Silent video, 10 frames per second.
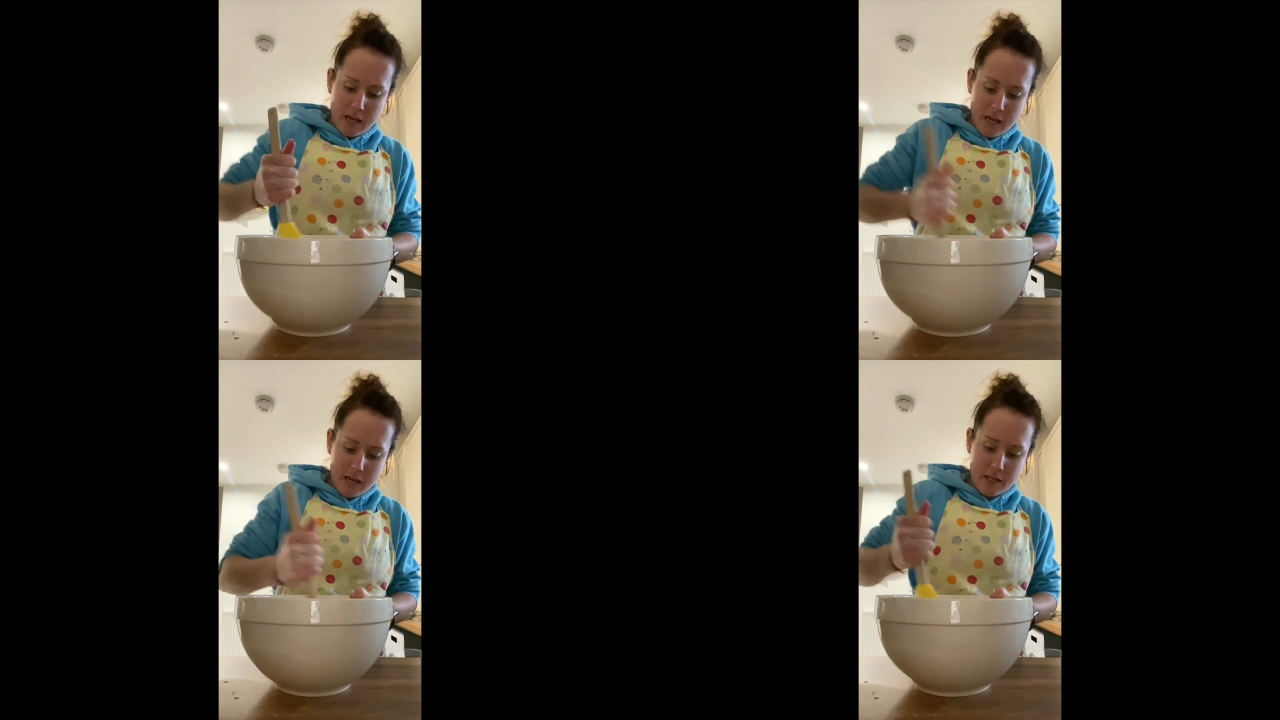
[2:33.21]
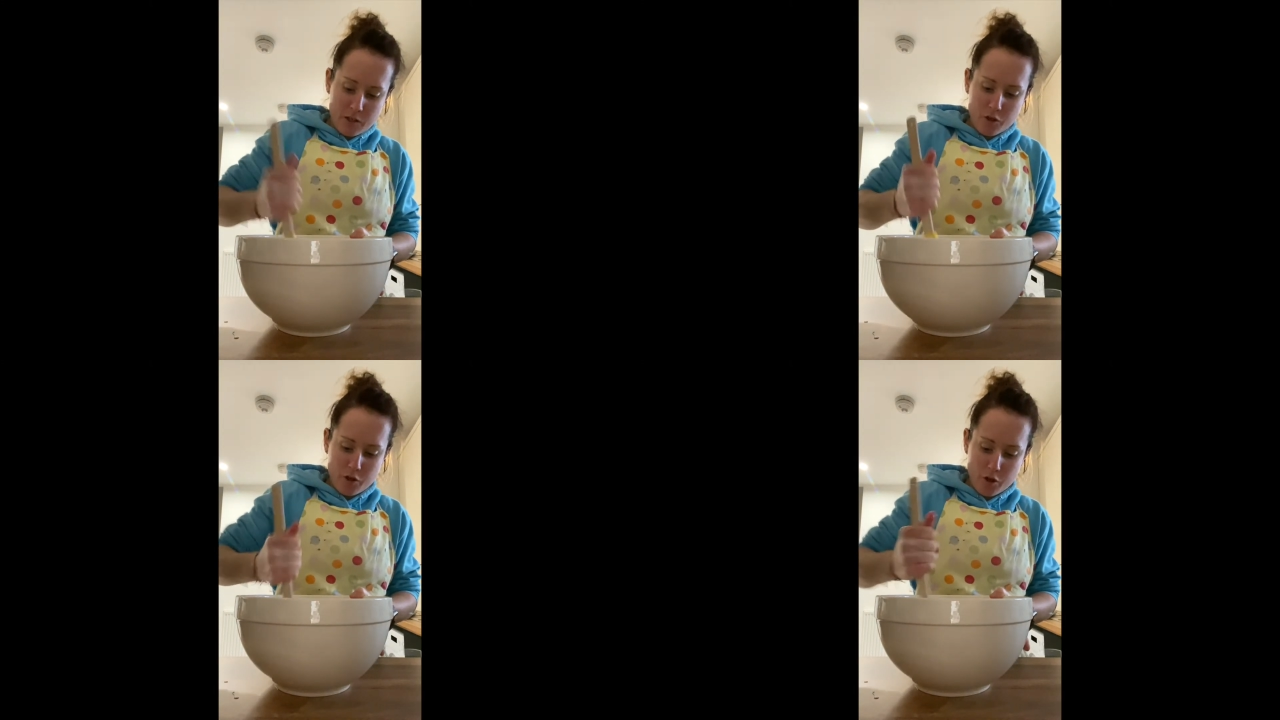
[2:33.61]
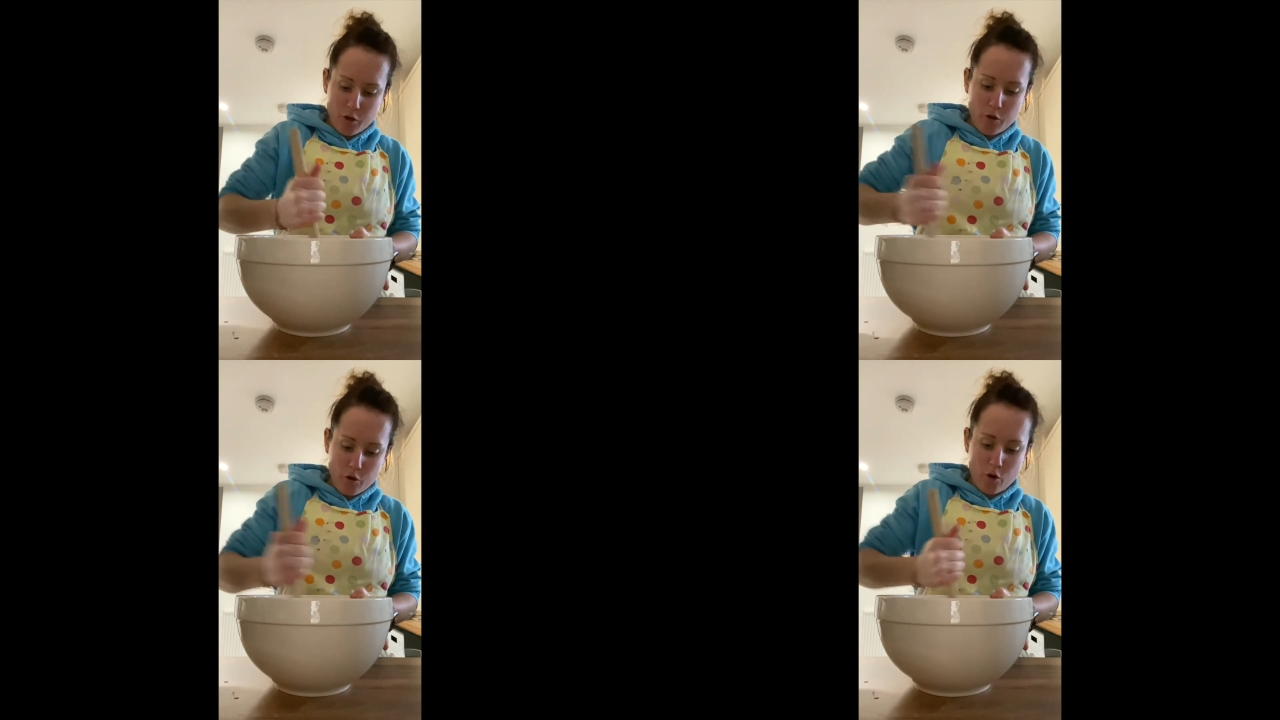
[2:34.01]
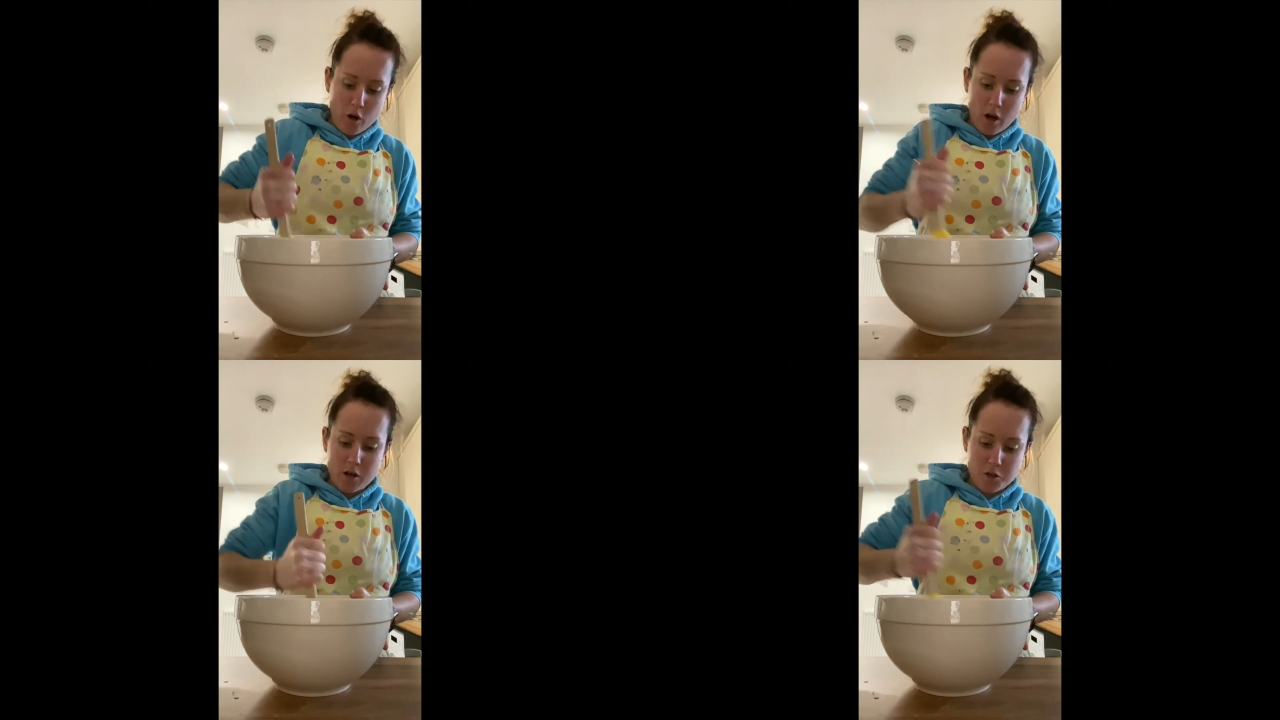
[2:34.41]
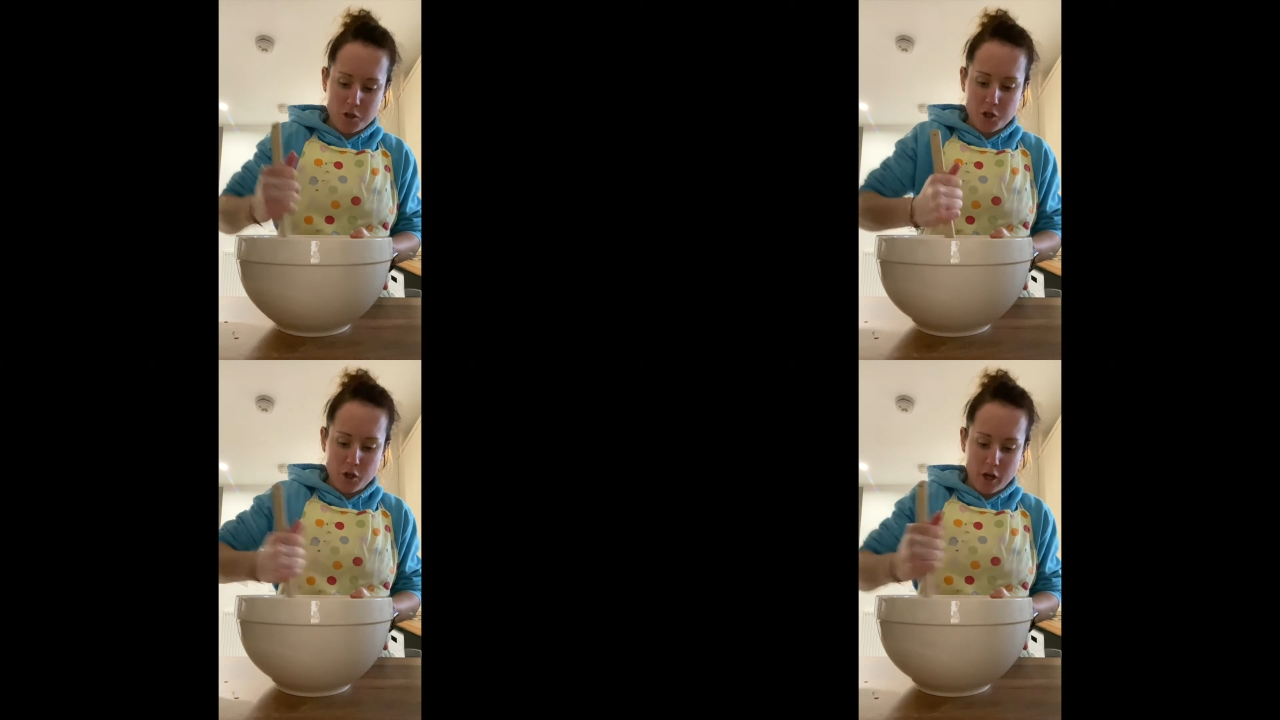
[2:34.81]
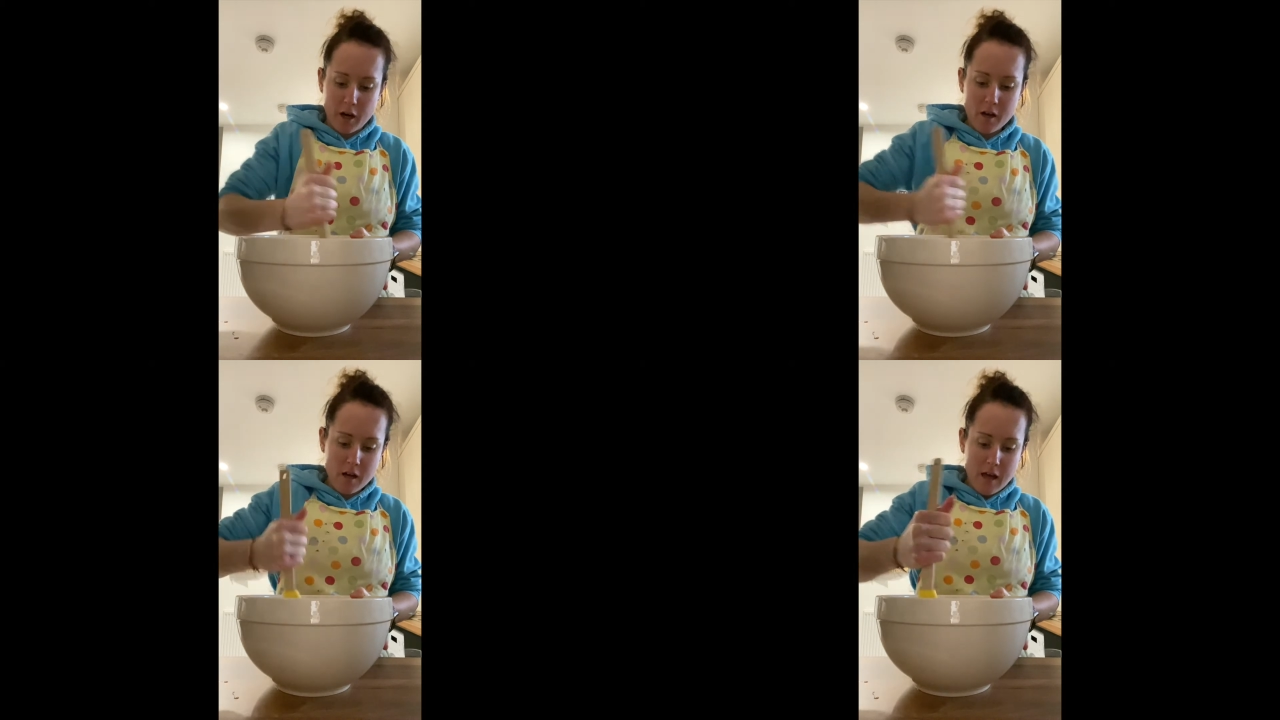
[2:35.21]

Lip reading: into your caster sugar